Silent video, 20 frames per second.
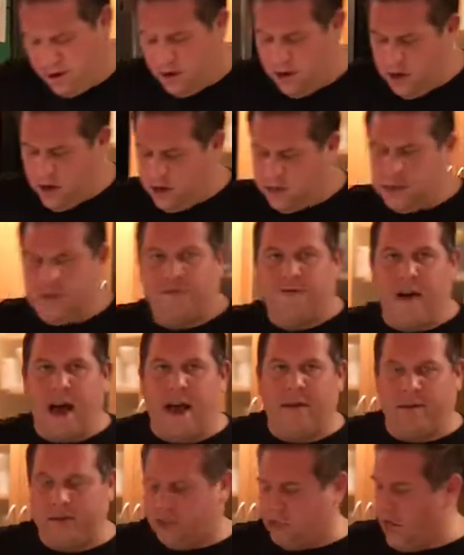good
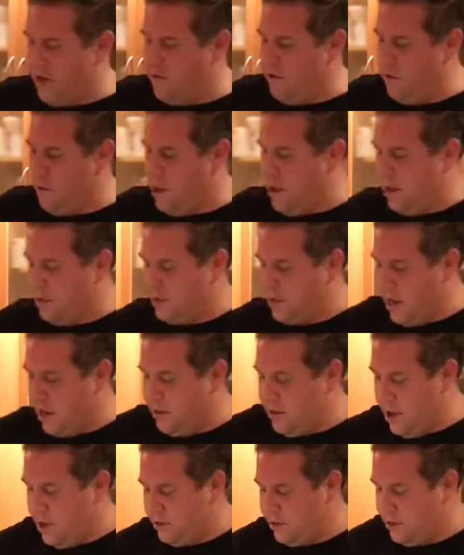5 to 7 minutes on
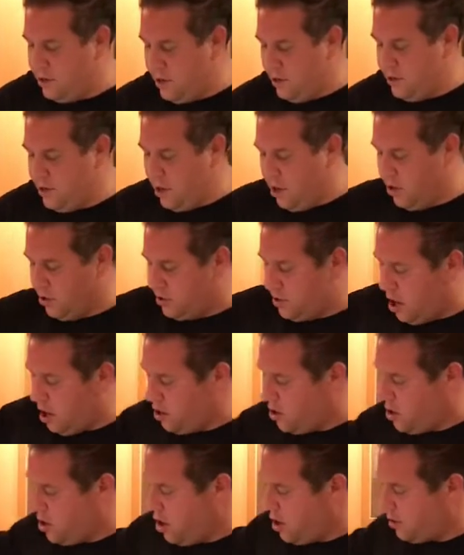this until it's all
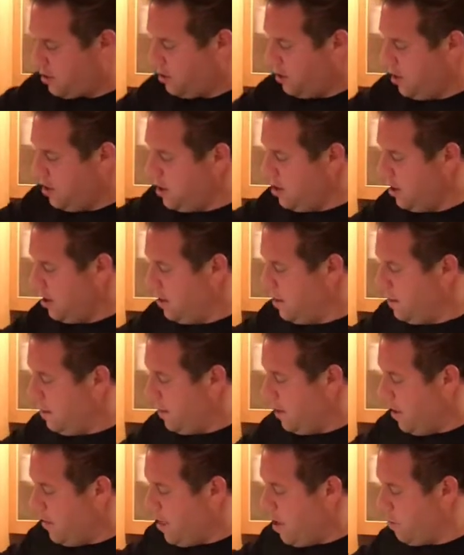cooked.
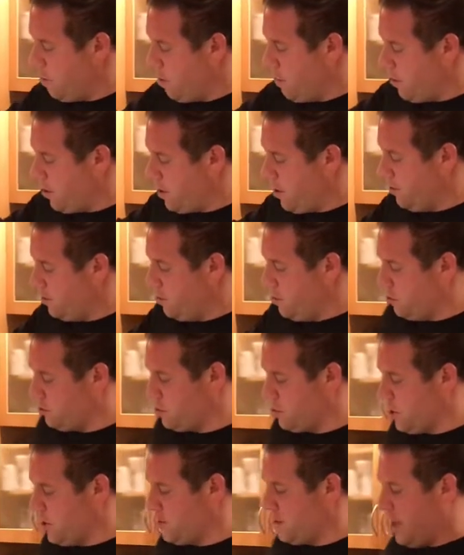And then what we're gonna do is
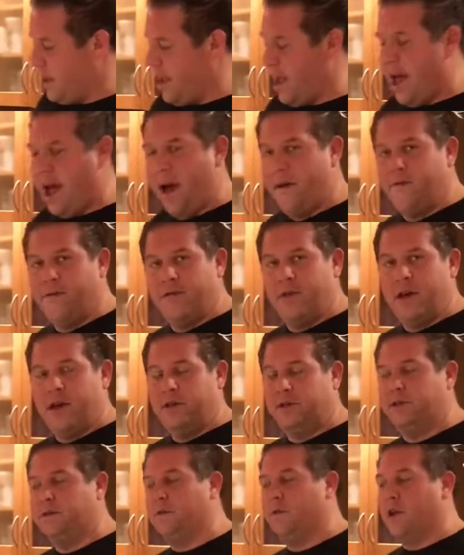we're gonna take half of
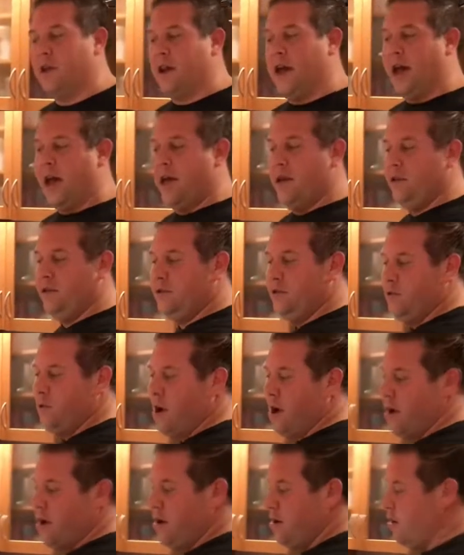this, we're gonna add it to
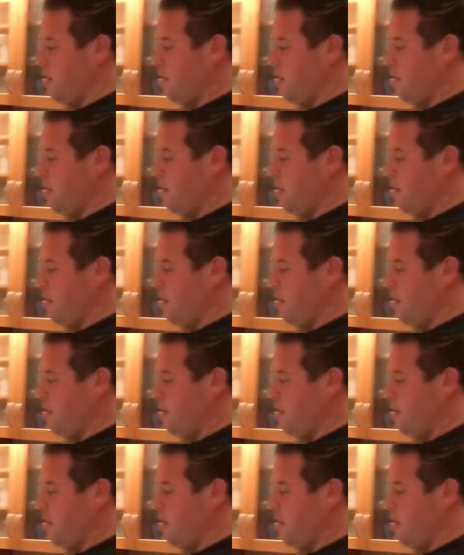our